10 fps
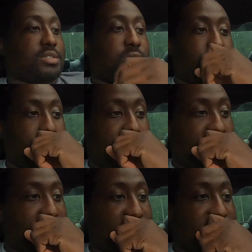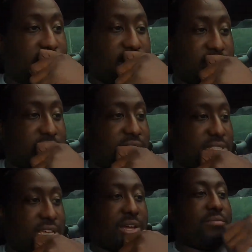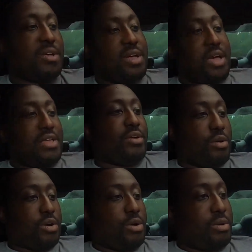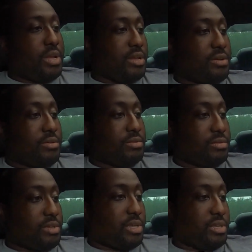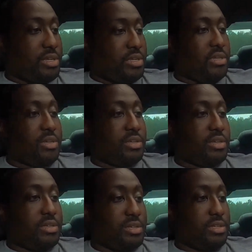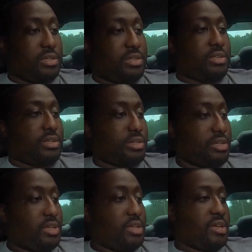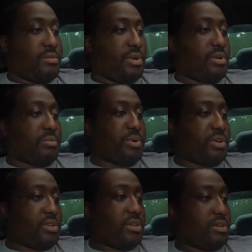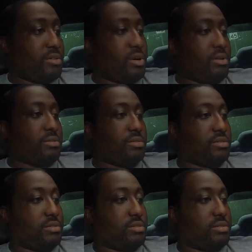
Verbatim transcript: So. Yep. And you're gonna go down and we're gonna put uh oh.